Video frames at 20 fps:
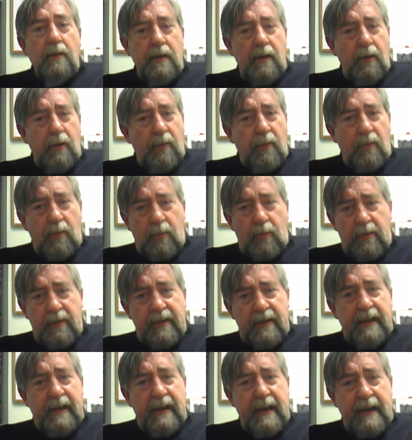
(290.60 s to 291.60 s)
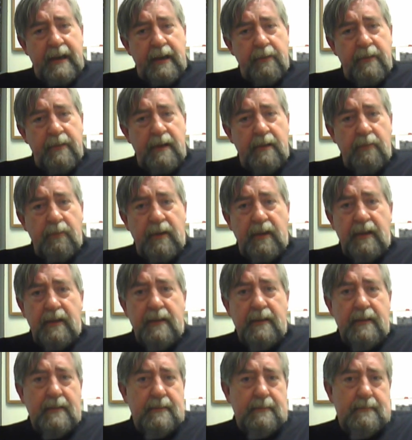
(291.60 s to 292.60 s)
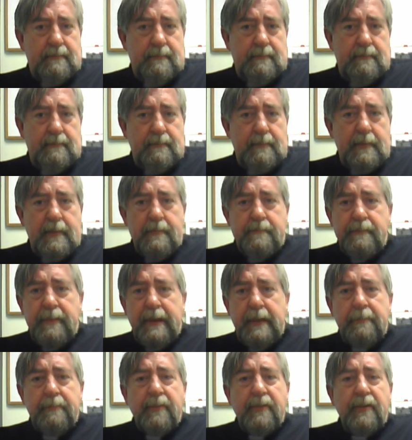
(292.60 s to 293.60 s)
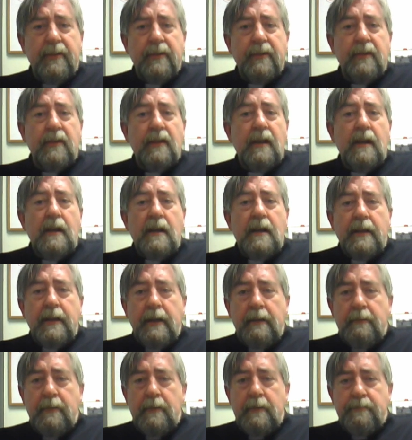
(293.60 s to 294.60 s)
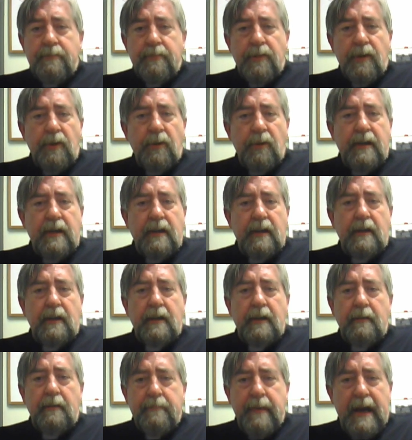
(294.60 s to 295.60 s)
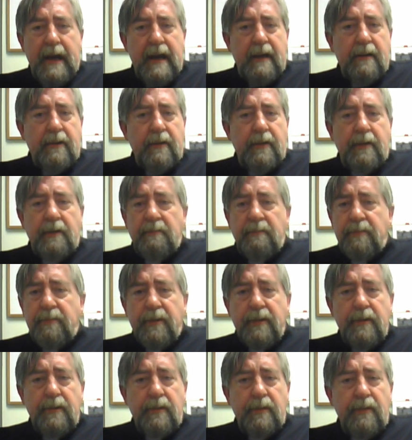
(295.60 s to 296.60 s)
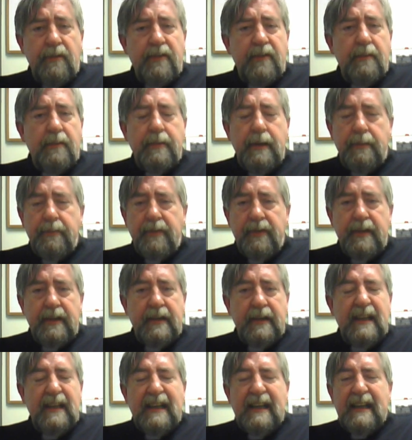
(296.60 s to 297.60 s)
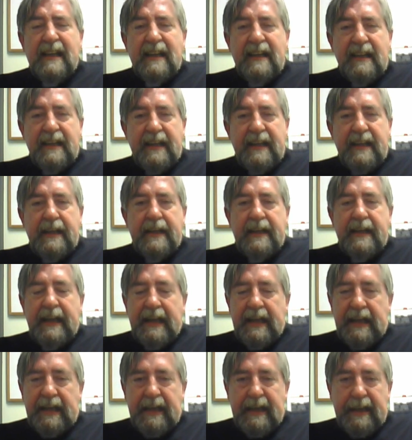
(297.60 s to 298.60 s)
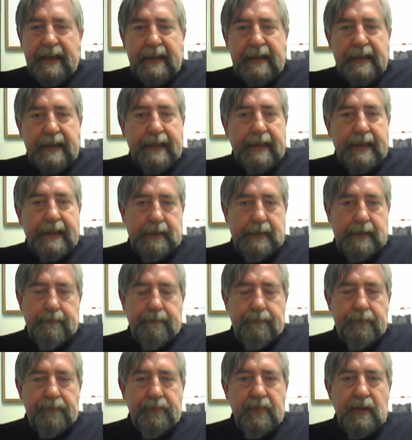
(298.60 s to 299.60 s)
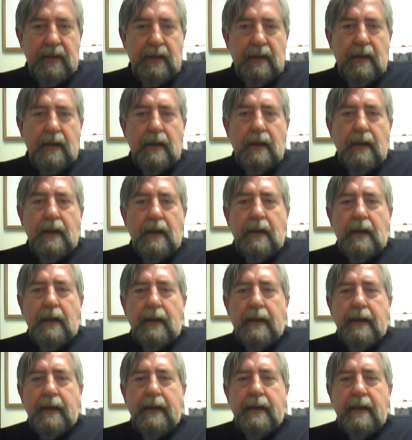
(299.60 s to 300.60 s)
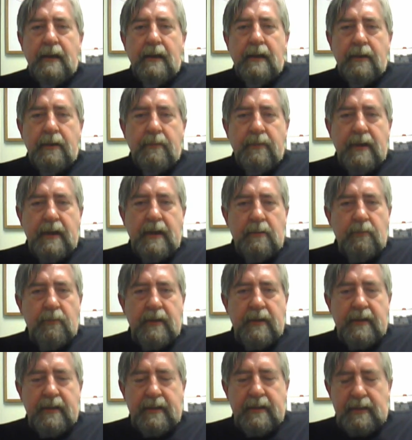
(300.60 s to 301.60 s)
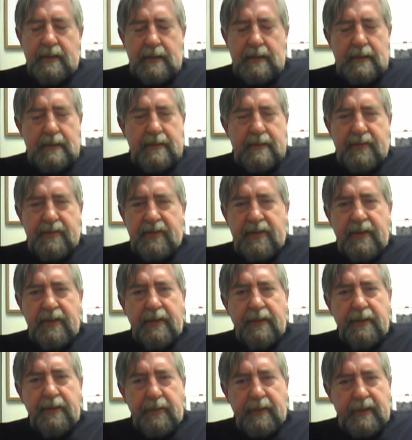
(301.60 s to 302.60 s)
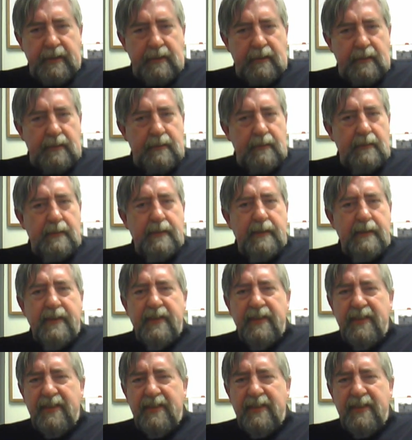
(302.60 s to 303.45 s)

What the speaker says: No, who did he hang around with? The people that were broken and battered and bruised, the people that needed healing. He hung around with children, the